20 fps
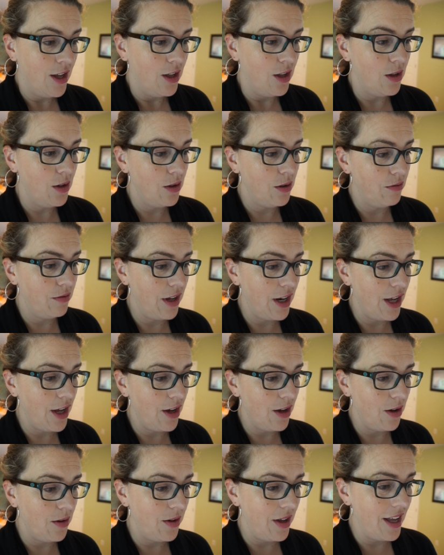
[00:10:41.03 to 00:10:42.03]
video
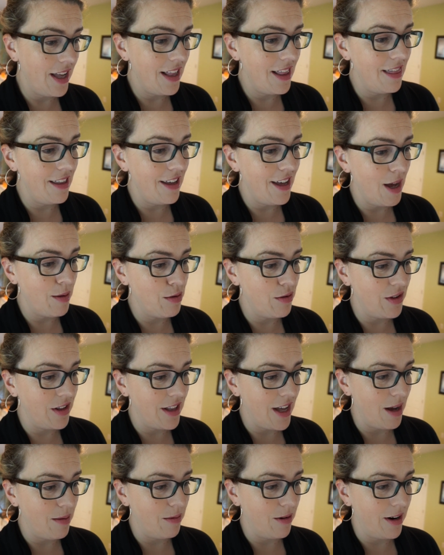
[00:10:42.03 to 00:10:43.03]
in the iMovie
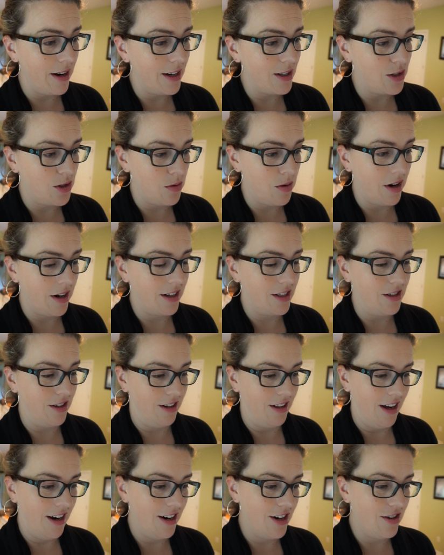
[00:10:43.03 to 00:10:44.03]
library to our
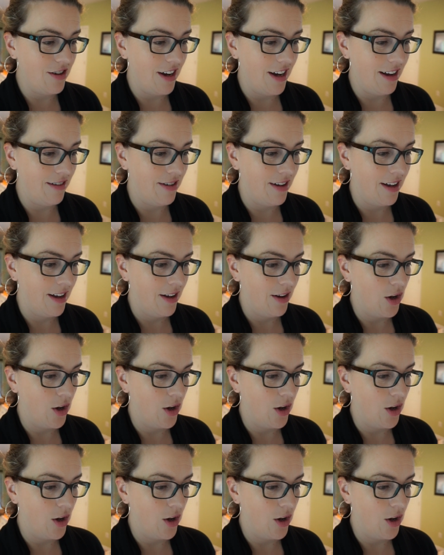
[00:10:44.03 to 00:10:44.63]
external hard drive.